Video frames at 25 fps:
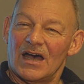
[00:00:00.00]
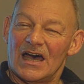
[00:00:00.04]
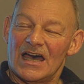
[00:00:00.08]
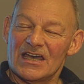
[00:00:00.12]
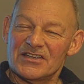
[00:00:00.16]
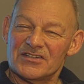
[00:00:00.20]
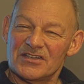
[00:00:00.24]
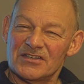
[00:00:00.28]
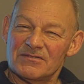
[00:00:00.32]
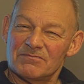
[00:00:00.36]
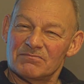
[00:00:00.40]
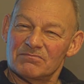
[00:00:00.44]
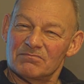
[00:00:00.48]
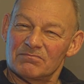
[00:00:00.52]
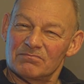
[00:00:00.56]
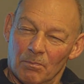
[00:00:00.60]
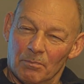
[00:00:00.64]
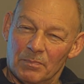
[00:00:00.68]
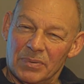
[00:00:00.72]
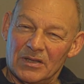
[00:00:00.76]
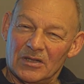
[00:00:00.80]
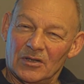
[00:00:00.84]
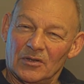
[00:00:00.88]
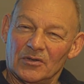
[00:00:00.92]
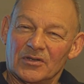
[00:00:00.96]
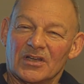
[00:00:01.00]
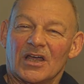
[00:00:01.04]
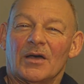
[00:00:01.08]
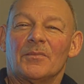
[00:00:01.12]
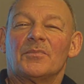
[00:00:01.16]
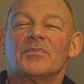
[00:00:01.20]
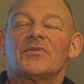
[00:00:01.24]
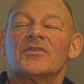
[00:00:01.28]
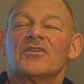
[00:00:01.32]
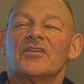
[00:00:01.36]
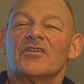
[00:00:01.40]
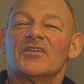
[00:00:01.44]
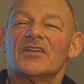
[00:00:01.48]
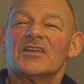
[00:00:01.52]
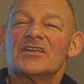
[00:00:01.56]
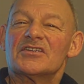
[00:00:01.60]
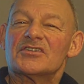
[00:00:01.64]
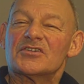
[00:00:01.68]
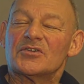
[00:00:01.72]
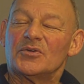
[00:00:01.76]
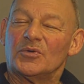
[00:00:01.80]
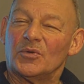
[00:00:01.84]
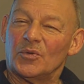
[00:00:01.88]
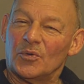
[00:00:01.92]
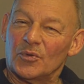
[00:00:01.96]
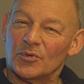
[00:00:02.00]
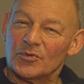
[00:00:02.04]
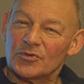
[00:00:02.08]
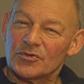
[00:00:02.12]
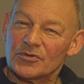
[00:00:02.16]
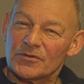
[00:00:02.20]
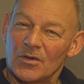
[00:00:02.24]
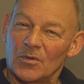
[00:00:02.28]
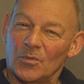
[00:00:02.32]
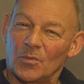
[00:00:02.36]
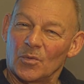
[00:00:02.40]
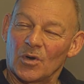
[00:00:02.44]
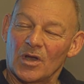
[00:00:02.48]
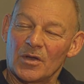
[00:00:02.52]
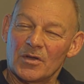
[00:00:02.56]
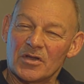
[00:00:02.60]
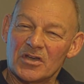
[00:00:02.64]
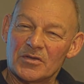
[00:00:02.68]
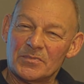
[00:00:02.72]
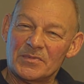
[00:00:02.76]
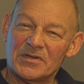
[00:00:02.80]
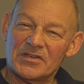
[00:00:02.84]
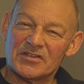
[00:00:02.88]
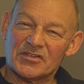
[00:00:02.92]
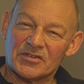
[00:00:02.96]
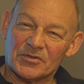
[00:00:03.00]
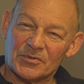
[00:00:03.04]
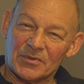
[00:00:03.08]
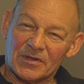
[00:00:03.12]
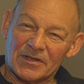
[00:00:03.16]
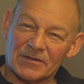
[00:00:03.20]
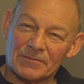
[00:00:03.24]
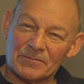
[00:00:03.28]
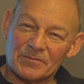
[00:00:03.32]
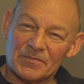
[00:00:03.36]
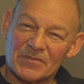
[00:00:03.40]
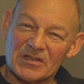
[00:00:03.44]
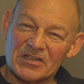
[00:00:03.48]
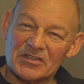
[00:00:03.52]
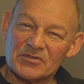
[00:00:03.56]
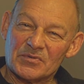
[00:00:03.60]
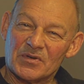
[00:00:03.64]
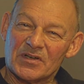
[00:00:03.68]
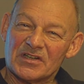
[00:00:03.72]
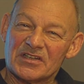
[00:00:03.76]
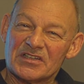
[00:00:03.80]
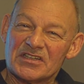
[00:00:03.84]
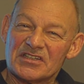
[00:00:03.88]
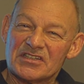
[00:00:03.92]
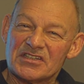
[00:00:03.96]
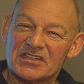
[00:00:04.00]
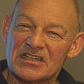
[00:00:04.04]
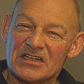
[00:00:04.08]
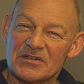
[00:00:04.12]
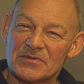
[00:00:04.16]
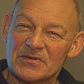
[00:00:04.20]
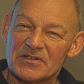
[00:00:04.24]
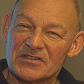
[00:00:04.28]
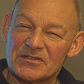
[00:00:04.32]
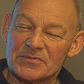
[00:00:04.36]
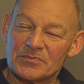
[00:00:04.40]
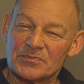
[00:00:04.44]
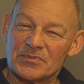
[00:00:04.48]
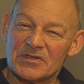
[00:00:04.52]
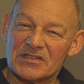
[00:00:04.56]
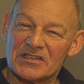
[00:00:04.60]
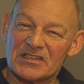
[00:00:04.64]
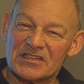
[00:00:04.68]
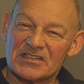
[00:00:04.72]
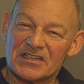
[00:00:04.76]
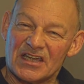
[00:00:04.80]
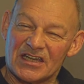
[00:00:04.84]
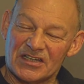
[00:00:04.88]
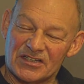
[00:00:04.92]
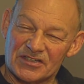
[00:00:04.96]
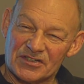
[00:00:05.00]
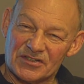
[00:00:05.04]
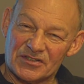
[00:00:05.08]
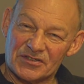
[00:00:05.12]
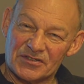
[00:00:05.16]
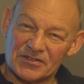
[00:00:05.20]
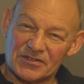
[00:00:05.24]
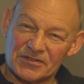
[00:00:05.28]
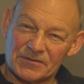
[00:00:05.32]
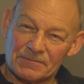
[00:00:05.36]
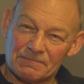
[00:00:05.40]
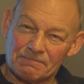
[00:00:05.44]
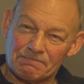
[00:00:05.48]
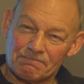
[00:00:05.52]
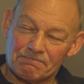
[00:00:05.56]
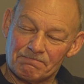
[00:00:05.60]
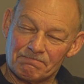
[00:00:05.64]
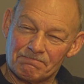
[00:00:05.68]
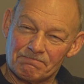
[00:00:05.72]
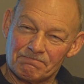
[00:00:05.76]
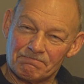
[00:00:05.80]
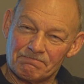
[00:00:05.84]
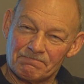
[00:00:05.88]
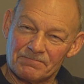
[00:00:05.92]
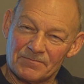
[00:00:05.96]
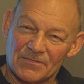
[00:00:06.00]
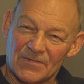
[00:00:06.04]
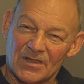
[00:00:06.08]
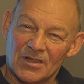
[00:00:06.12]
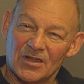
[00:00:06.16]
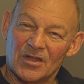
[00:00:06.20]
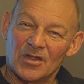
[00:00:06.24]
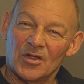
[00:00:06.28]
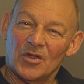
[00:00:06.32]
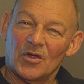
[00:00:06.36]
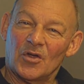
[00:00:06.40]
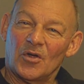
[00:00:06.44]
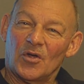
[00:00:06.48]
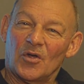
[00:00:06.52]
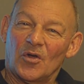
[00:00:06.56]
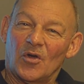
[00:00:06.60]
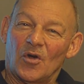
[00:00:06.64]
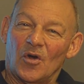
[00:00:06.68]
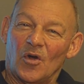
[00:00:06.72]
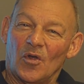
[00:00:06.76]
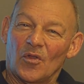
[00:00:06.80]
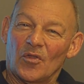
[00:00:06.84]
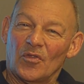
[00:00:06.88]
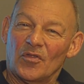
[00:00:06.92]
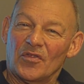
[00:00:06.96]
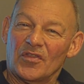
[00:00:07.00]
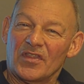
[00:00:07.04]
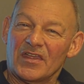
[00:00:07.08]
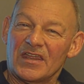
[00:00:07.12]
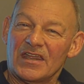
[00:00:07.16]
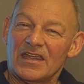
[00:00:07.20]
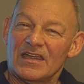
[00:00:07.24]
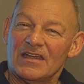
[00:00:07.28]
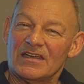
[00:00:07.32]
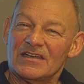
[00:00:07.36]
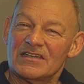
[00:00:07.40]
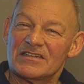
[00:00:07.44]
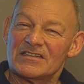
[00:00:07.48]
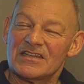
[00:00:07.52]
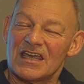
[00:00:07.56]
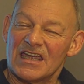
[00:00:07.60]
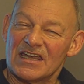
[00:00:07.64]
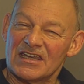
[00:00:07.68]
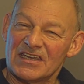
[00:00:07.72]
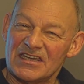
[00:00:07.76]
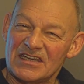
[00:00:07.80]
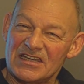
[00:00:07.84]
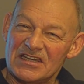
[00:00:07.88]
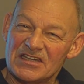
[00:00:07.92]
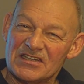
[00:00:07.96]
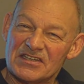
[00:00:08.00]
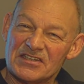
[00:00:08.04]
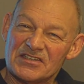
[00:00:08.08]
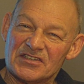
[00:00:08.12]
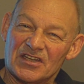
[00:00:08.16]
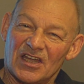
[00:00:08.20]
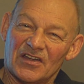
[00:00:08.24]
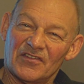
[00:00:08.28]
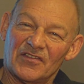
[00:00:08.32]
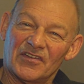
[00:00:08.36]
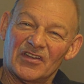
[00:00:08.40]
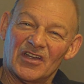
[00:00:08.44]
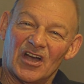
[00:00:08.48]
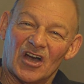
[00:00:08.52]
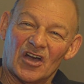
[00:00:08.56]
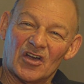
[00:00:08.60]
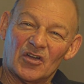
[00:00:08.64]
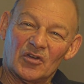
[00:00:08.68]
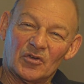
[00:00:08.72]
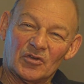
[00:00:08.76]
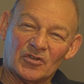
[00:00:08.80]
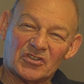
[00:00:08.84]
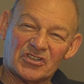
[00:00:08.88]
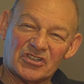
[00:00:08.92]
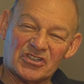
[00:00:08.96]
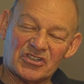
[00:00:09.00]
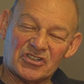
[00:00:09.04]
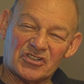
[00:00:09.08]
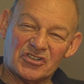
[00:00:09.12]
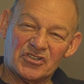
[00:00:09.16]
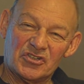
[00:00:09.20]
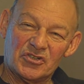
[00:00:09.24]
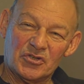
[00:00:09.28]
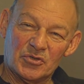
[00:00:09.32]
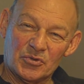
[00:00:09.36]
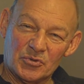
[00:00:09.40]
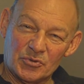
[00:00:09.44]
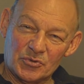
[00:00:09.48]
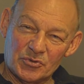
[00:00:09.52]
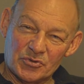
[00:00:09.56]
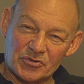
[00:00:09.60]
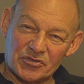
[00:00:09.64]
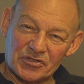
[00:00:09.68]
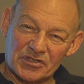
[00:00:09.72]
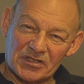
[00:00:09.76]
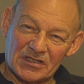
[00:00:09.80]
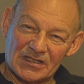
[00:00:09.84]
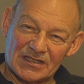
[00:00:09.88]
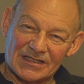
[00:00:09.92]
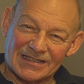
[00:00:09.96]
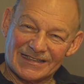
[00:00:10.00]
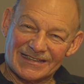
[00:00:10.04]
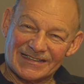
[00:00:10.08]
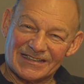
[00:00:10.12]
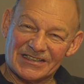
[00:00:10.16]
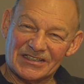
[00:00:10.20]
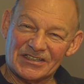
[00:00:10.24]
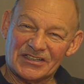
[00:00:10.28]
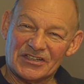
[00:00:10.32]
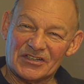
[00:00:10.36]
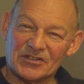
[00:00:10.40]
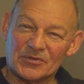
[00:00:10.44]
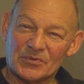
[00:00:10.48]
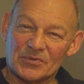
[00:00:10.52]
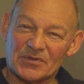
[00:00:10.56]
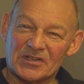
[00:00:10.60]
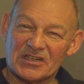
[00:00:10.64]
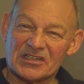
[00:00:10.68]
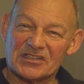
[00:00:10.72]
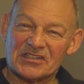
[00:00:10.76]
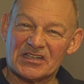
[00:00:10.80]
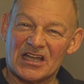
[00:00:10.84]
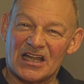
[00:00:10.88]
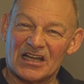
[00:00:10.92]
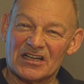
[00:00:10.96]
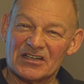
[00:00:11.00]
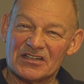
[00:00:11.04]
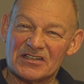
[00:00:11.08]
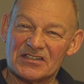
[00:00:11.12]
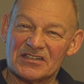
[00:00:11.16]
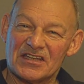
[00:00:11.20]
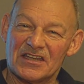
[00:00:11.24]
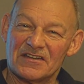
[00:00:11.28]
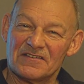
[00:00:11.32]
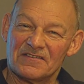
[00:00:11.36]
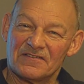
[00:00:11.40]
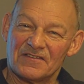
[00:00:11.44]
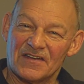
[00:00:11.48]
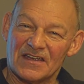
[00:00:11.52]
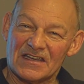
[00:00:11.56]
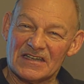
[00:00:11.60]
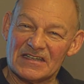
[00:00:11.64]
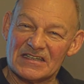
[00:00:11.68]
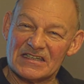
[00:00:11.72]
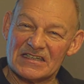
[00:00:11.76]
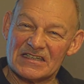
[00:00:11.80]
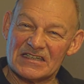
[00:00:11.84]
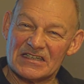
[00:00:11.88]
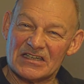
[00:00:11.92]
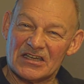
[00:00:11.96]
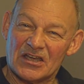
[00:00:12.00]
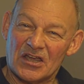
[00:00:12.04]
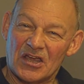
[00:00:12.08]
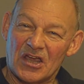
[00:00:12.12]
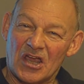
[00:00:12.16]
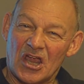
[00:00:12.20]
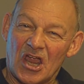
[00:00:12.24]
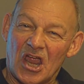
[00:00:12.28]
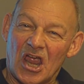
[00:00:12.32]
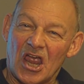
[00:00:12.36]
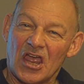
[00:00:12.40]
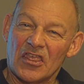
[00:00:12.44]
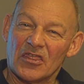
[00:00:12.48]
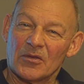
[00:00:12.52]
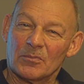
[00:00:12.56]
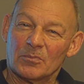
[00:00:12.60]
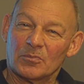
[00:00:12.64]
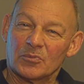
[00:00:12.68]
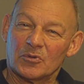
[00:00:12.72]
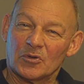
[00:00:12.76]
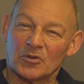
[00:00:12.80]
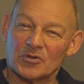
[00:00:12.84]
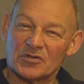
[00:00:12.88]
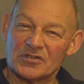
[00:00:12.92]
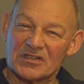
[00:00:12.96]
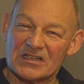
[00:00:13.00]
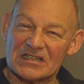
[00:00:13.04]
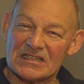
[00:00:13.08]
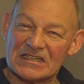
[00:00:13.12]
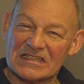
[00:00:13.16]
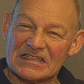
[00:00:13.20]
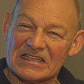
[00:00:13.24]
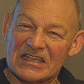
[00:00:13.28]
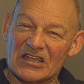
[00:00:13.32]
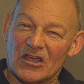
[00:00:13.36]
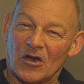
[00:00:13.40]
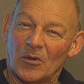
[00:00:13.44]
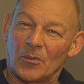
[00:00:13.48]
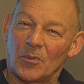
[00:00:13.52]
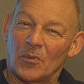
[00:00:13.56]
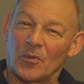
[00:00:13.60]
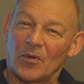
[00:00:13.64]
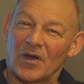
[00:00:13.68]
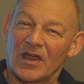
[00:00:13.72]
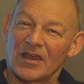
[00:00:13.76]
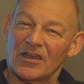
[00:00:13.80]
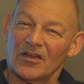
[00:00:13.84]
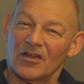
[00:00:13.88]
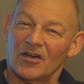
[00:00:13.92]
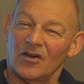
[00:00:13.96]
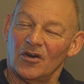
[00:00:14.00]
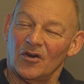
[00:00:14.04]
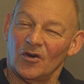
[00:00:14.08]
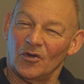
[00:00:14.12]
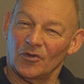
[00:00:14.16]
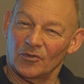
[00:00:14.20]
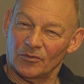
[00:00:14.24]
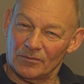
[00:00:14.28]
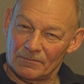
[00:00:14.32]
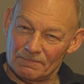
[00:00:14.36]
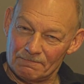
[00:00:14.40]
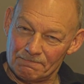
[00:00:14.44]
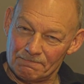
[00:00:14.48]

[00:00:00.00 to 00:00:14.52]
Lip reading: As a build-up to this course, what I'm going to be doing is running a series of presentations on the techniques diving archaeologists use to deal with the challenges they face in the projects they operate on.